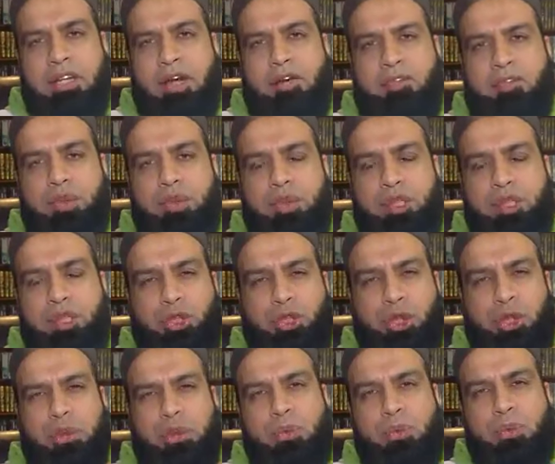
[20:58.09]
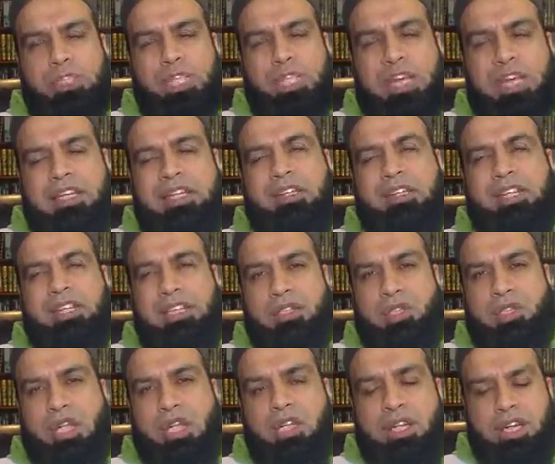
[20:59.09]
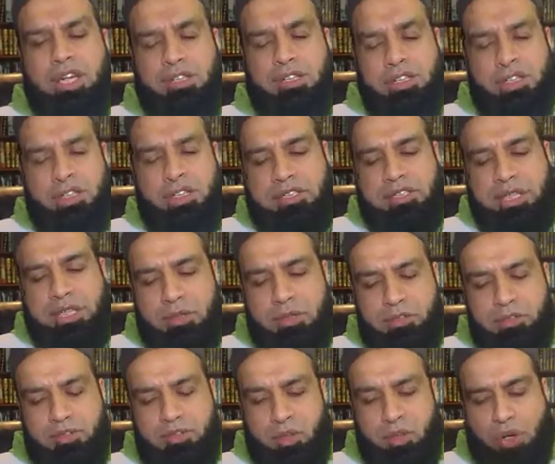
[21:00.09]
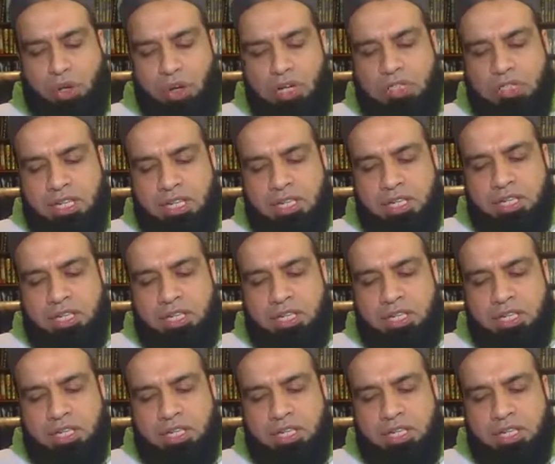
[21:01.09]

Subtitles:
If you can choose anything in Jannah and the contentment of your heart.